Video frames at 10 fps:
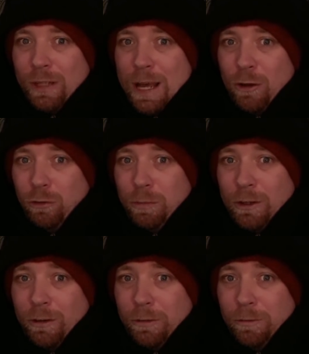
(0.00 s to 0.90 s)
cow's
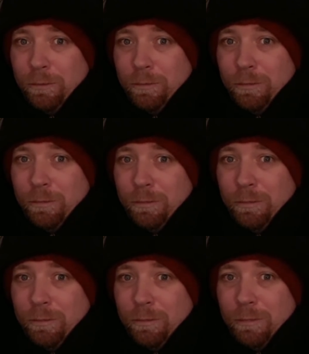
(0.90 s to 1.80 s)
milk,
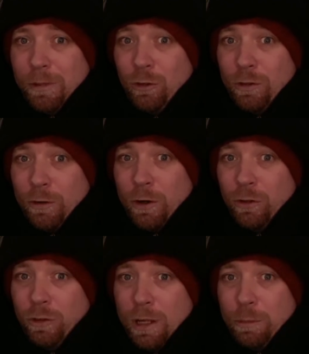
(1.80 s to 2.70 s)
as I've
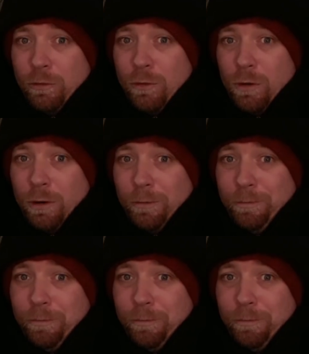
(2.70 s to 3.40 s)
already said before.